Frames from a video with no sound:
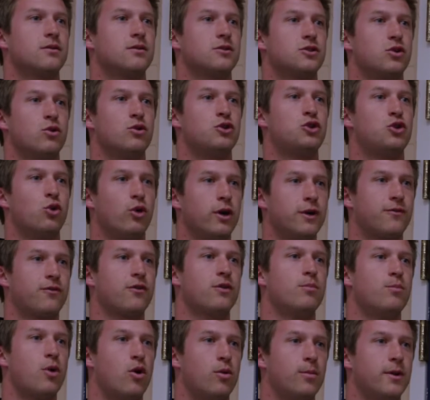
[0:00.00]
so enjoy it for the
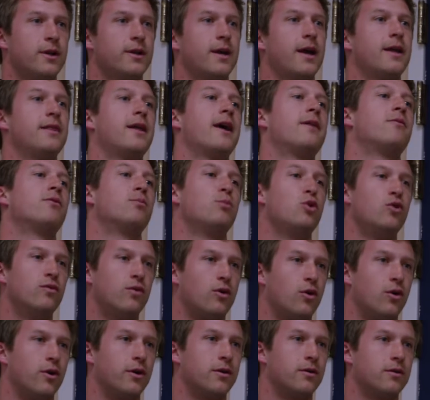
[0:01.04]
moment and then move
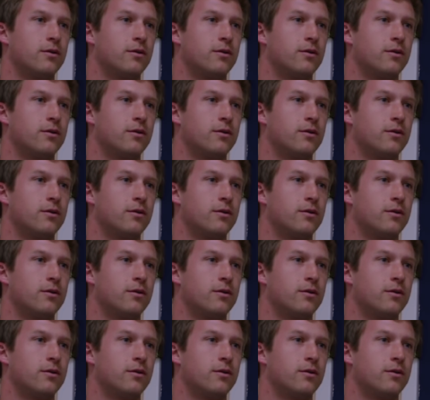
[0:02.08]
on.